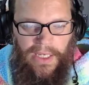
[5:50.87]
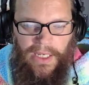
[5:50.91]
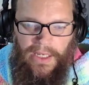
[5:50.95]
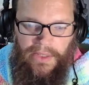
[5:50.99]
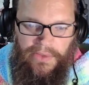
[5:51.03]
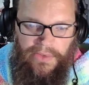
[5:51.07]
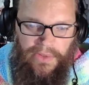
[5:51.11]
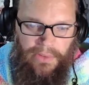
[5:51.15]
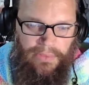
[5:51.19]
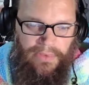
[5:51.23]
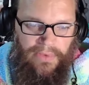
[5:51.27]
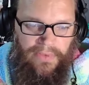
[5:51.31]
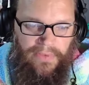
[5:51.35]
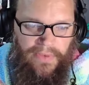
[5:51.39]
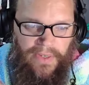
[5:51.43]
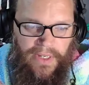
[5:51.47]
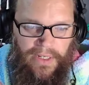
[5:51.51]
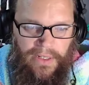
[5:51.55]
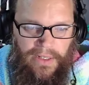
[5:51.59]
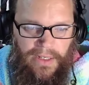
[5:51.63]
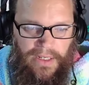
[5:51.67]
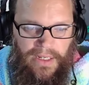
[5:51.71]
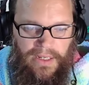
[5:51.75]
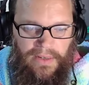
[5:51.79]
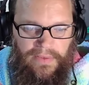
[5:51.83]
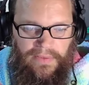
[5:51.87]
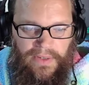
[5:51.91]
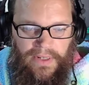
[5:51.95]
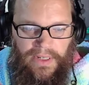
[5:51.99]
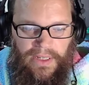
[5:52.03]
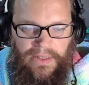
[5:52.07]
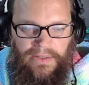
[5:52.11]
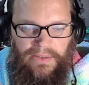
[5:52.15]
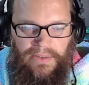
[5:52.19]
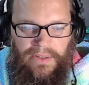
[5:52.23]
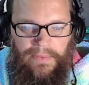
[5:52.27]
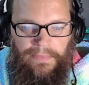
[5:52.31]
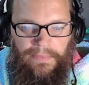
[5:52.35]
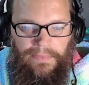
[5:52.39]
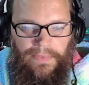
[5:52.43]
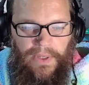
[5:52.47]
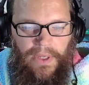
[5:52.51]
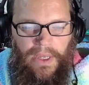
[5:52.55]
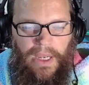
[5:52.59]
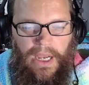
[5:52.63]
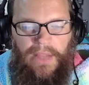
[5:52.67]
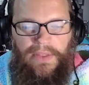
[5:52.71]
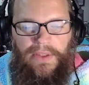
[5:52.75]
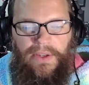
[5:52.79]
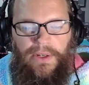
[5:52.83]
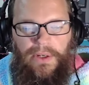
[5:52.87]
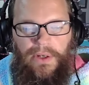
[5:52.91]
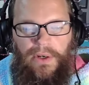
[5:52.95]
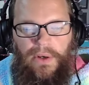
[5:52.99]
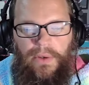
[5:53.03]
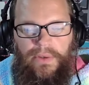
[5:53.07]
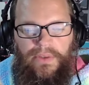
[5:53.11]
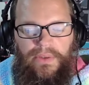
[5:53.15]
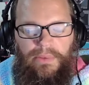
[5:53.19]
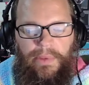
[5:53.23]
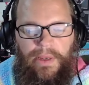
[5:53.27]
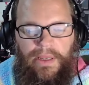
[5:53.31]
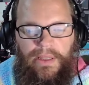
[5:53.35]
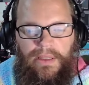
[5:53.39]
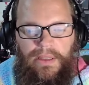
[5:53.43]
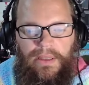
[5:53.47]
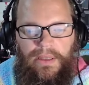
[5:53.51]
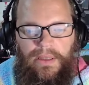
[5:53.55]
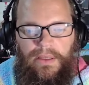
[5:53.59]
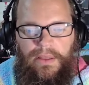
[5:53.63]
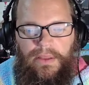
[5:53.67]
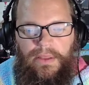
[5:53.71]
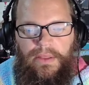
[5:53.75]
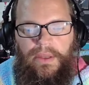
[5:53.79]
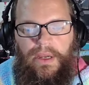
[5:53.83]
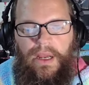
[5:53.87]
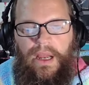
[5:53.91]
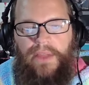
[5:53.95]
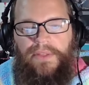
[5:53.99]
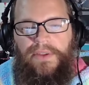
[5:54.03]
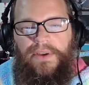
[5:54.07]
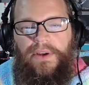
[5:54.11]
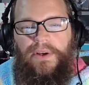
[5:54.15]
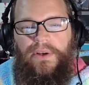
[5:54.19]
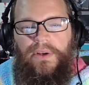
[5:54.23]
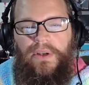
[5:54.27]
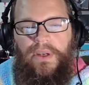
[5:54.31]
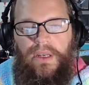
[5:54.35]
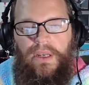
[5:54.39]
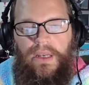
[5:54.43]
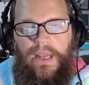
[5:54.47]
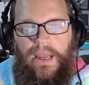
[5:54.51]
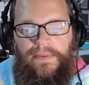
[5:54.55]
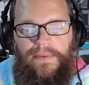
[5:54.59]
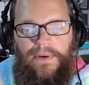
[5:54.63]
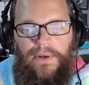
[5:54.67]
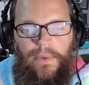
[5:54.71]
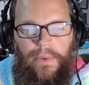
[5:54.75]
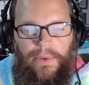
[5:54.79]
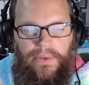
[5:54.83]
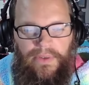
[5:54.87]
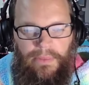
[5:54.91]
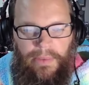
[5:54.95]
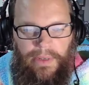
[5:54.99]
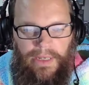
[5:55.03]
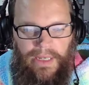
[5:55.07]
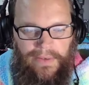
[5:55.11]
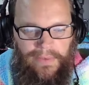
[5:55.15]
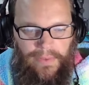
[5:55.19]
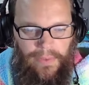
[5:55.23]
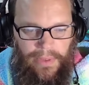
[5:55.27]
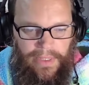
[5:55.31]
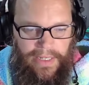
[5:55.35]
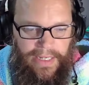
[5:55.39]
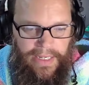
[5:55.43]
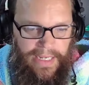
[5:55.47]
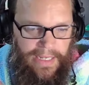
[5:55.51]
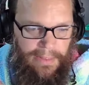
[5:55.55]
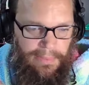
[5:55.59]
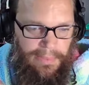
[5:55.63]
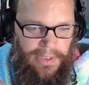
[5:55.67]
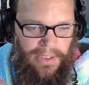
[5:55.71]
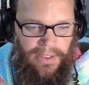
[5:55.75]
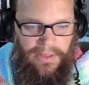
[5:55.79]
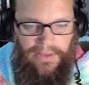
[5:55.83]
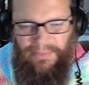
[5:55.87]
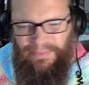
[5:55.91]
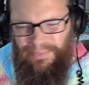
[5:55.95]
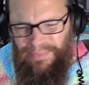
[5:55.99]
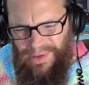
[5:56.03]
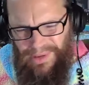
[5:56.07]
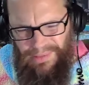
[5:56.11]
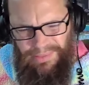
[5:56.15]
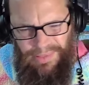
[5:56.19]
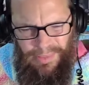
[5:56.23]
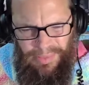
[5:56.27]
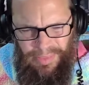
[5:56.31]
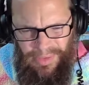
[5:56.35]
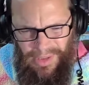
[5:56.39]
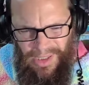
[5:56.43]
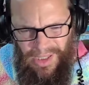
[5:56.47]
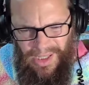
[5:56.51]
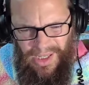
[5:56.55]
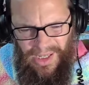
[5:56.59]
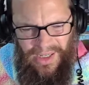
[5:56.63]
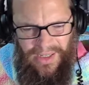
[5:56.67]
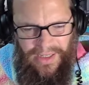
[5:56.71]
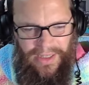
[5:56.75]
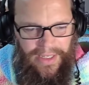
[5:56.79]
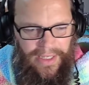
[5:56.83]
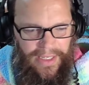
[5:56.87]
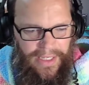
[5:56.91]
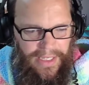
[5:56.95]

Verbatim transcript: In terms of Vic, Nick, and Vanessa, I think you're going to make. I think you're never going to make everyone happy. Blah blah blah.